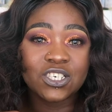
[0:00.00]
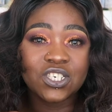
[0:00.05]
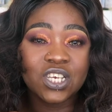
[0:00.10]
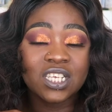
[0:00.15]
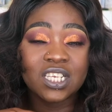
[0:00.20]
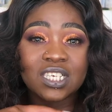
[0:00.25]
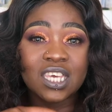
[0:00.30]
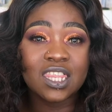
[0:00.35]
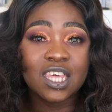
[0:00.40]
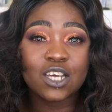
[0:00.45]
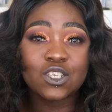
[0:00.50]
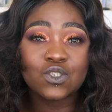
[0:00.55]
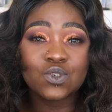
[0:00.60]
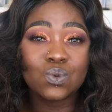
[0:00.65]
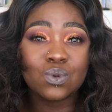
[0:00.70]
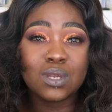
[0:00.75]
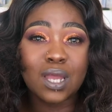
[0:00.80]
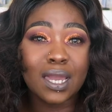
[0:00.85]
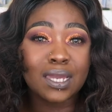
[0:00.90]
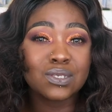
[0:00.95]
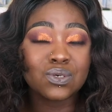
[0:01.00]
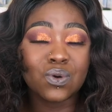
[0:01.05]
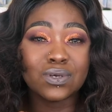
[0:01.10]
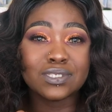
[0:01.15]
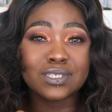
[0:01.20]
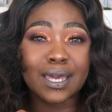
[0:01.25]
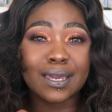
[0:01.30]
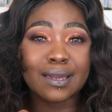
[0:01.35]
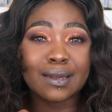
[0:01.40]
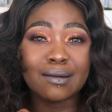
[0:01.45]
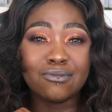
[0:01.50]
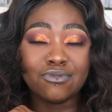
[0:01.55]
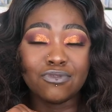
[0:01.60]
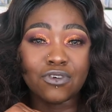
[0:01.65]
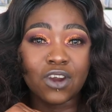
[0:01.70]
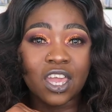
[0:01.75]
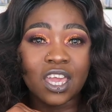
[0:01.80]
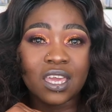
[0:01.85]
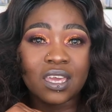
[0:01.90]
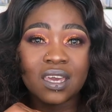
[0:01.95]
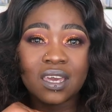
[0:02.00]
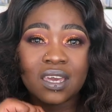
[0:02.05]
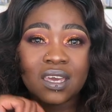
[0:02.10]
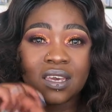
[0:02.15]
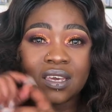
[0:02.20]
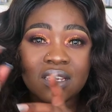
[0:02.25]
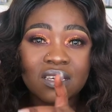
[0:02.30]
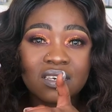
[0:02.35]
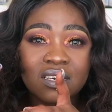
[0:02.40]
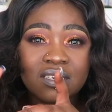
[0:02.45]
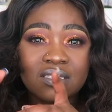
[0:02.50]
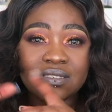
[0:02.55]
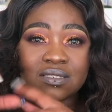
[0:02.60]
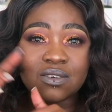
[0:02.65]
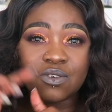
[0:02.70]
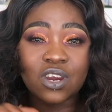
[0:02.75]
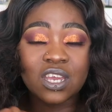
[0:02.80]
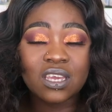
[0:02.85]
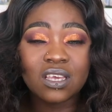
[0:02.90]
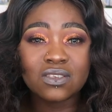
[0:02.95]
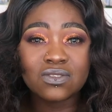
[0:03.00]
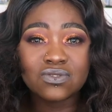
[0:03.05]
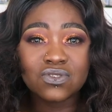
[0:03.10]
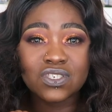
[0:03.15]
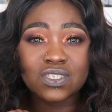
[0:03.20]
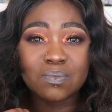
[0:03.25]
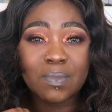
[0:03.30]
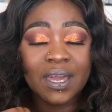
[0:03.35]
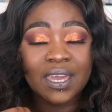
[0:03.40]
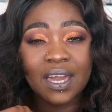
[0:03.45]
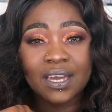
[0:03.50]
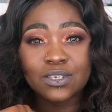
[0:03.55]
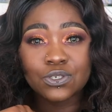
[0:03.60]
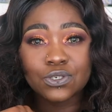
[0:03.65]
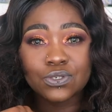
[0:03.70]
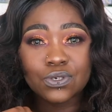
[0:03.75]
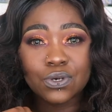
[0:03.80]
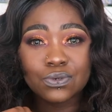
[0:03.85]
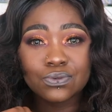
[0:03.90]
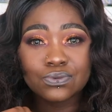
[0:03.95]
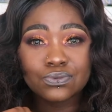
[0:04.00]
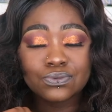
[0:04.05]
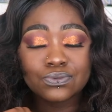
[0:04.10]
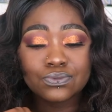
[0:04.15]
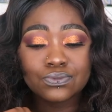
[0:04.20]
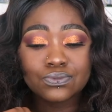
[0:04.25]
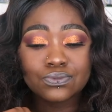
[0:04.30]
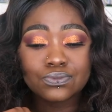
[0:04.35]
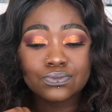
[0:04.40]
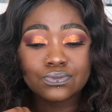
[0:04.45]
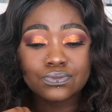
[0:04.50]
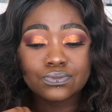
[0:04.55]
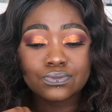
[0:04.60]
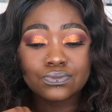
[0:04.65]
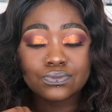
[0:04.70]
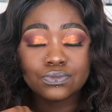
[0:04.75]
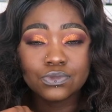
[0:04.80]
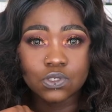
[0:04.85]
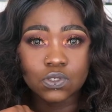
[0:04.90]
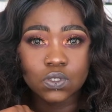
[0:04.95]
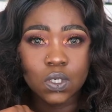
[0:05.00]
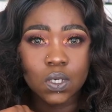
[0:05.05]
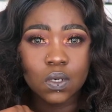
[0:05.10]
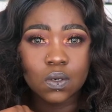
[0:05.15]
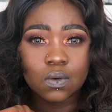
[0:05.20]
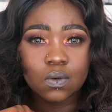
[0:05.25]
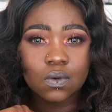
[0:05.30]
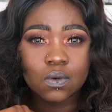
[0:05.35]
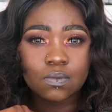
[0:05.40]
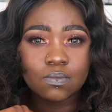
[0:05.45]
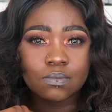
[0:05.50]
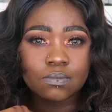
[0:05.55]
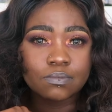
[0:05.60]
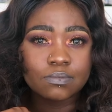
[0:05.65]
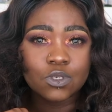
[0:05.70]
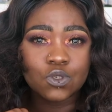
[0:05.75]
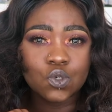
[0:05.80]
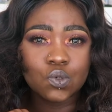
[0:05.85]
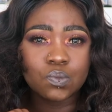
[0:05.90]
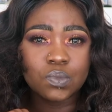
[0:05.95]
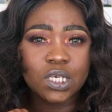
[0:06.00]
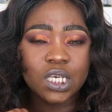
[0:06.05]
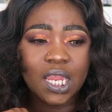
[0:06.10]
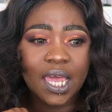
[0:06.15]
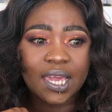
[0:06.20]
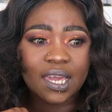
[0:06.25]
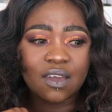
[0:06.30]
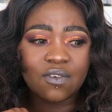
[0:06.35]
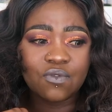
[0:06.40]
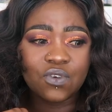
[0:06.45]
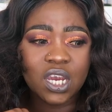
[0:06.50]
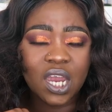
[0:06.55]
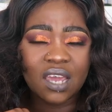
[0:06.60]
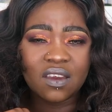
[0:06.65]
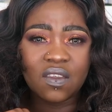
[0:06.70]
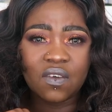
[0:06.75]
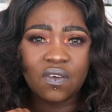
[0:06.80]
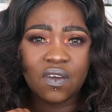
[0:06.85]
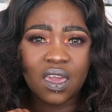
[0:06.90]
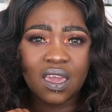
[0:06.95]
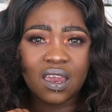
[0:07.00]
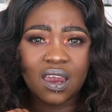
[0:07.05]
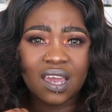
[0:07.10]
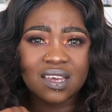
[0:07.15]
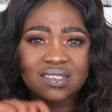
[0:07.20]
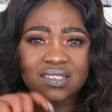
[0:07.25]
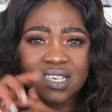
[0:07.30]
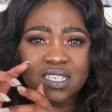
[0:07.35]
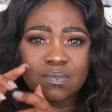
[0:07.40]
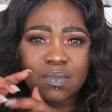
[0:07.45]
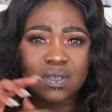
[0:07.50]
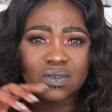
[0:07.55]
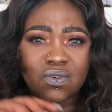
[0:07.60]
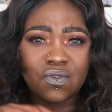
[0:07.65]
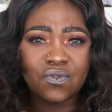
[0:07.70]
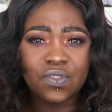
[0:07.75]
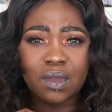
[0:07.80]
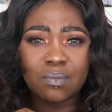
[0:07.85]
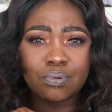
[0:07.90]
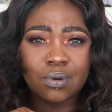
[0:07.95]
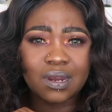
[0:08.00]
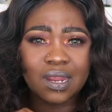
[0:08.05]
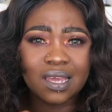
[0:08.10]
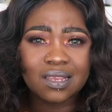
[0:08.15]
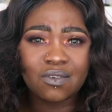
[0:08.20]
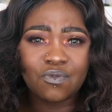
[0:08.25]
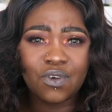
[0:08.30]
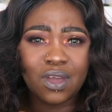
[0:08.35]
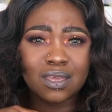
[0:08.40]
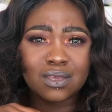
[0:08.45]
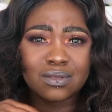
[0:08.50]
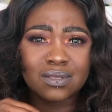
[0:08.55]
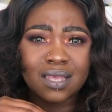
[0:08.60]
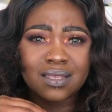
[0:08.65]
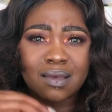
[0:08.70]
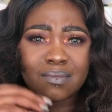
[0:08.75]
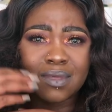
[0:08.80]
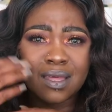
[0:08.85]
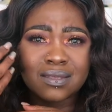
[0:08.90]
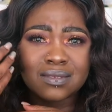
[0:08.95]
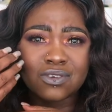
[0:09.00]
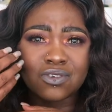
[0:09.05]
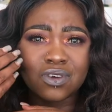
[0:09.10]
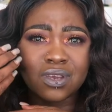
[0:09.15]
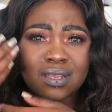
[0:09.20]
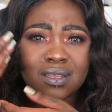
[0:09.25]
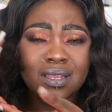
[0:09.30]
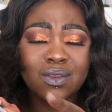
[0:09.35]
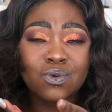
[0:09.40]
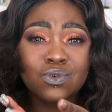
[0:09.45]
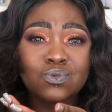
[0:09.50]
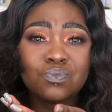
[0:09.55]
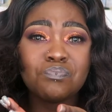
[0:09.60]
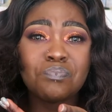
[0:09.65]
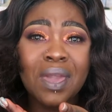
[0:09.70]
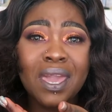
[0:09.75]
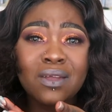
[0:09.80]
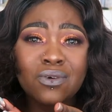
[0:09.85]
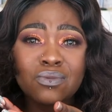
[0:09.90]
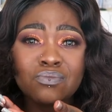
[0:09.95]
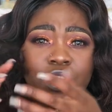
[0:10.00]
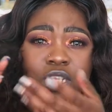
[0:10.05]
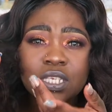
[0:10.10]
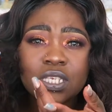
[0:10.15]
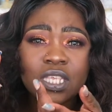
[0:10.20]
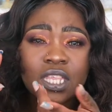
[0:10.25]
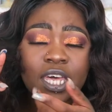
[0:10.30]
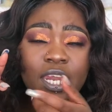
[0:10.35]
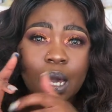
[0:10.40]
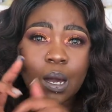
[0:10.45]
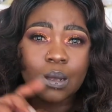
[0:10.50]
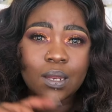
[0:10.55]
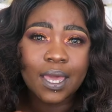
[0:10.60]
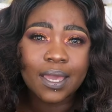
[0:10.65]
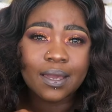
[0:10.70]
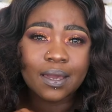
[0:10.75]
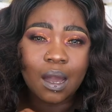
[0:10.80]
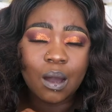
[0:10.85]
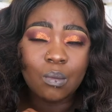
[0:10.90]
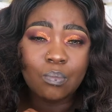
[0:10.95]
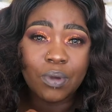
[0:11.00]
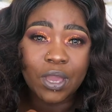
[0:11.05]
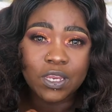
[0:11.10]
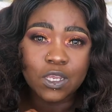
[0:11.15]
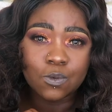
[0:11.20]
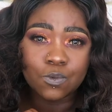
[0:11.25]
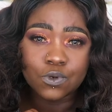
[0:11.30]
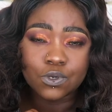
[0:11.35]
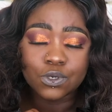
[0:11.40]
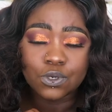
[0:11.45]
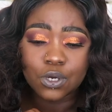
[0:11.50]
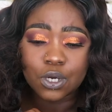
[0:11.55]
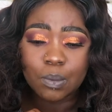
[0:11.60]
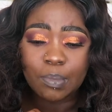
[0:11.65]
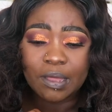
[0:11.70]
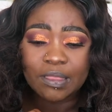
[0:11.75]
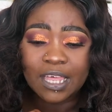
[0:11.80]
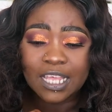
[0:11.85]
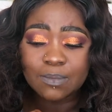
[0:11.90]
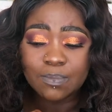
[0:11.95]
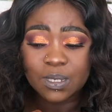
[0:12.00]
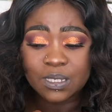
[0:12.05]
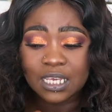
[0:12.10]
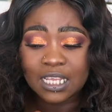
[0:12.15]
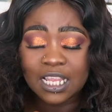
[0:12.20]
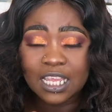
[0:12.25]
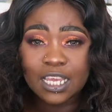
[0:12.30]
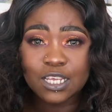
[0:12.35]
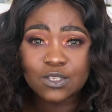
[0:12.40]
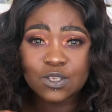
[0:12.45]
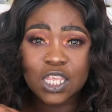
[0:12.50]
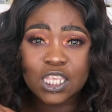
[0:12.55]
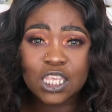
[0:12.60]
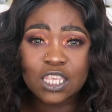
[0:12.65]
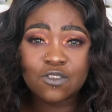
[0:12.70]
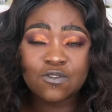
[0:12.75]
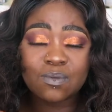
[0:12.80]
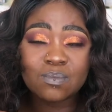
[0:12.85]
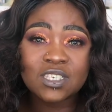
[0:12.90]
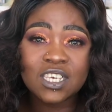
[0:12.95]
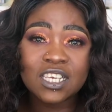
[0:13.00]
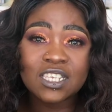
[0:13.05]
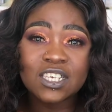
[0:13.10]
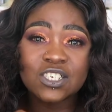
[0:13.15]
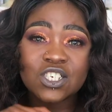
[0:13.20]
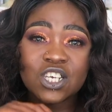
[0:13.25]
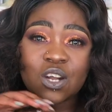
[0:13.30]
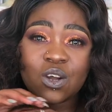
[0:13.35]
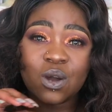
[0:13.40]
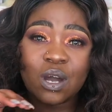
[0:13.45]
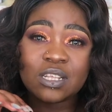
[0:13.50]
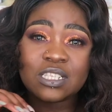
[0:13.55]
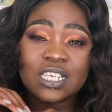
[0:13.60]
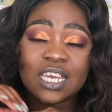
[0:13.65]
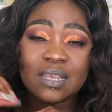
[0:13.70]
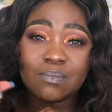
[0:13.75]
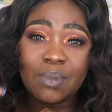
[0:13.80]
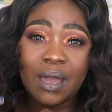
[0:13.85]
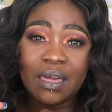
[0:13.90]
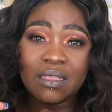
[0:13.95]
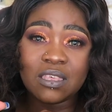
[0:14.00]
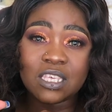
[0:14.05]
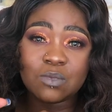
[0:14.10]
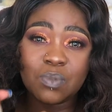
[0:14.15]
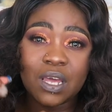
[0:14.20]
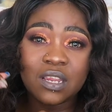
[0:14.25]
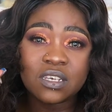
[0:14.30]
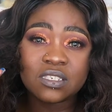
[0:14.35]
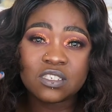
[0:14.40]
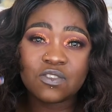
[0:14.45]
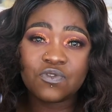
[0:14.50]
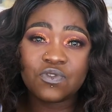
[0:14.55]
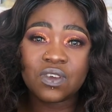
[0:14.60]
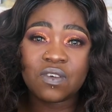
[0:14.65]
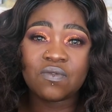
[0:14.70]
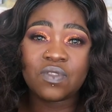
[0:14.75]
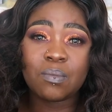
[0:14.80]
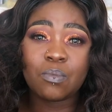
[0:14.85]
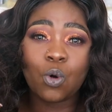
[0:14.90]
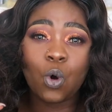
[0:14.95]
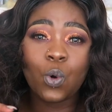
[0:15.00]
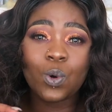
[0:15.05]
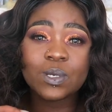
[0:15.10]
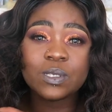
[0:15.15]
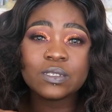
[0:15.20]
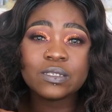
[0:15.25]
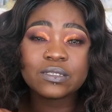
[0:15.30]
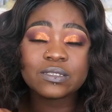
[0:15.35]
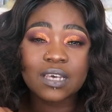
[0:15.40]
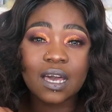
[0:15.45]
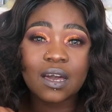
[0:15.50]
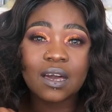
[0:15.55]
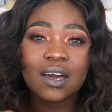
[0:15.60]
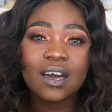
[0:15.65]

shade. It's either too light or it's like gray, and gray is not my undertone, you know, to be like a very unfair assessment of their product. If I take something that's great, that looks bad already, see that how bad it would look. But that's basically it. So this is from Signature. Go out there and buy this palette. If you have the coins,